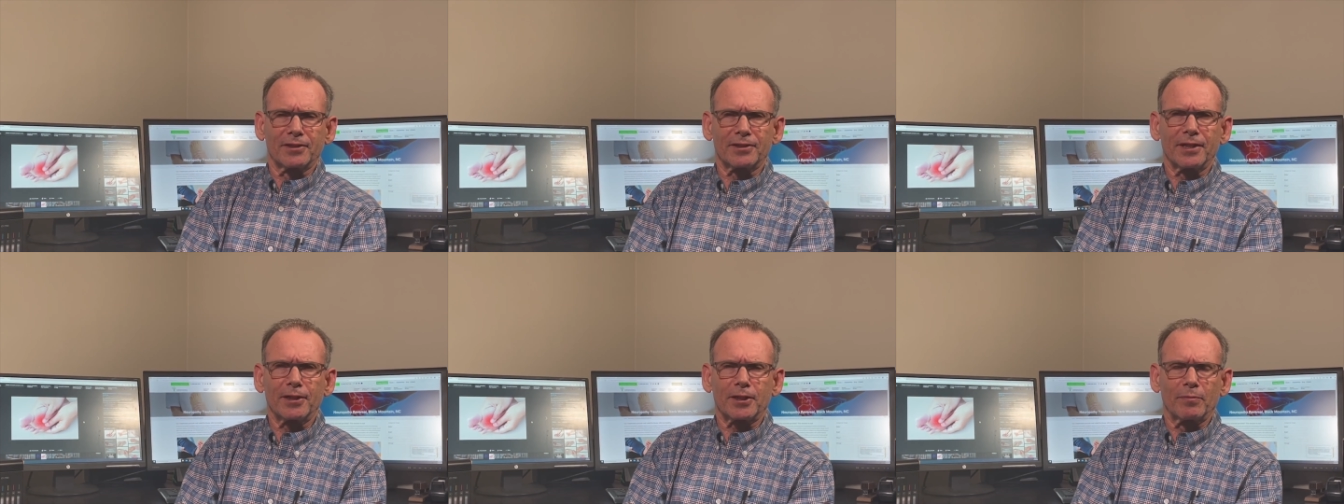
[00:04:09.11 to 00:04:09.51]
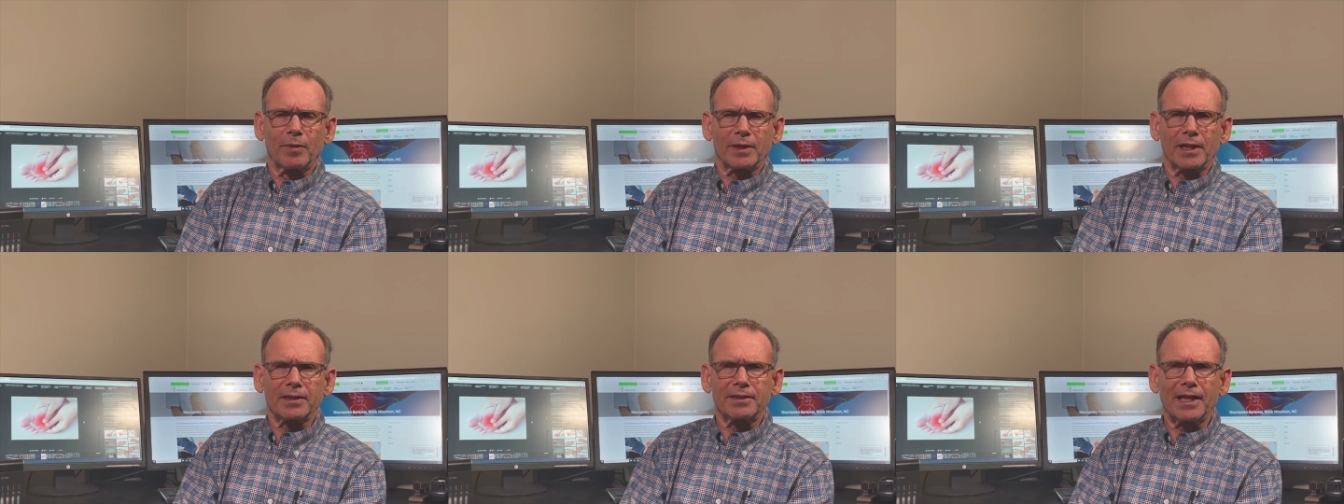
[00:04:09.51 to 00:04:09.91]
etc.
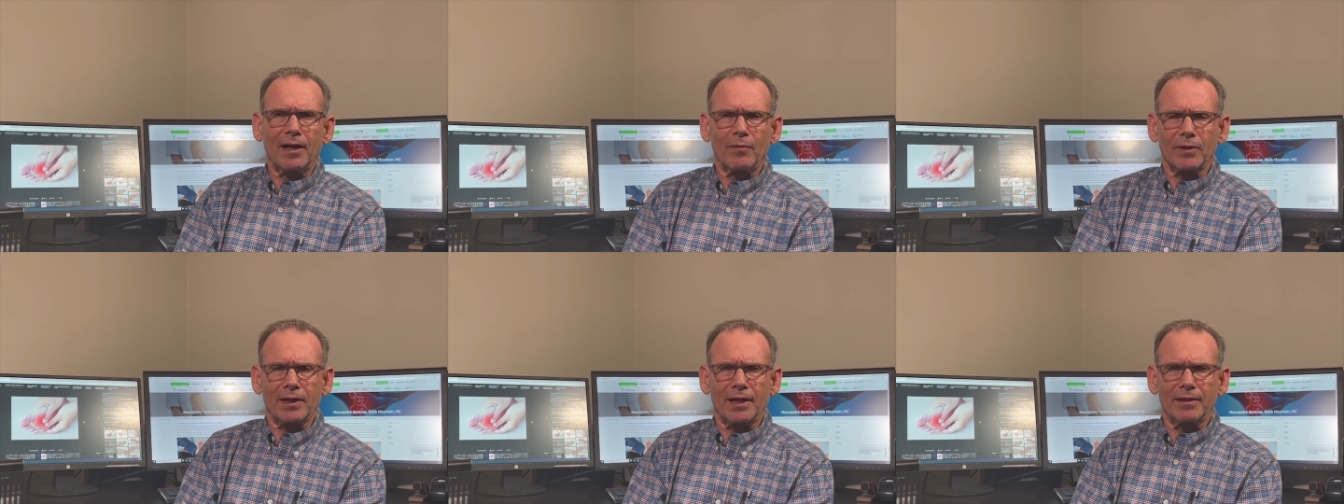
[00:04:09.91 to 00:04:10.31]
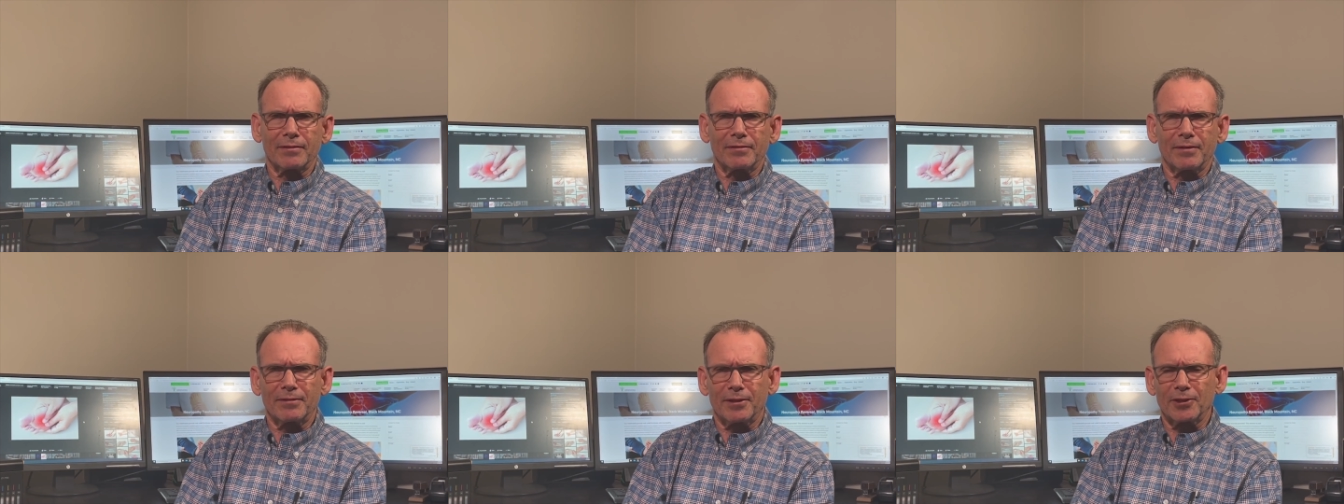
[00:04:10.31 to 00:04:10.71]
But that's not what I
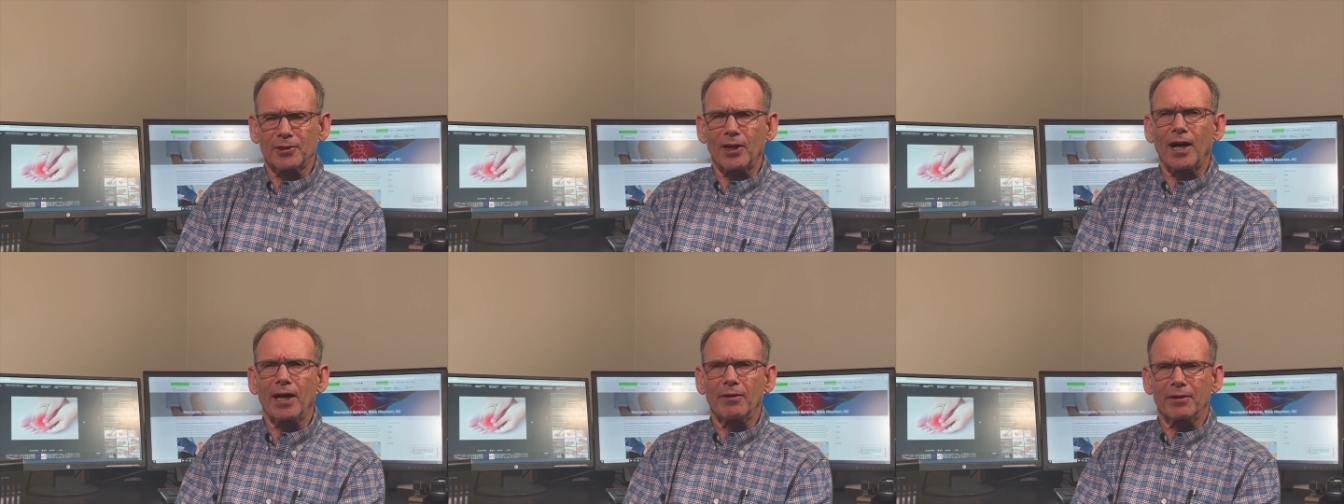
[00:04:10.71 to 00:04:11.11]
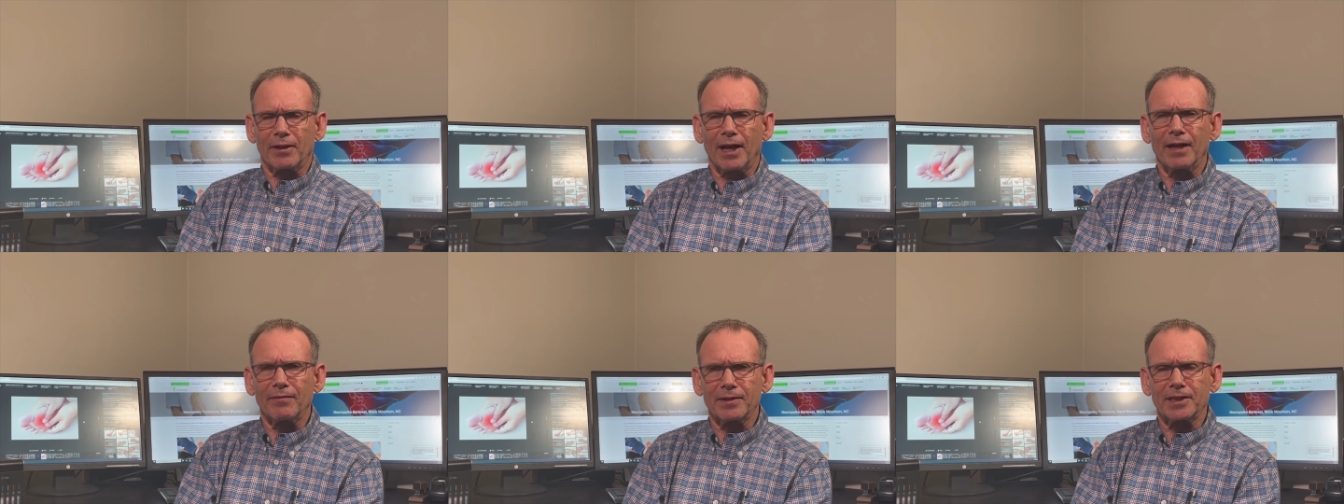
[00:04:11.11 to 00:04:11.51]
desire in life.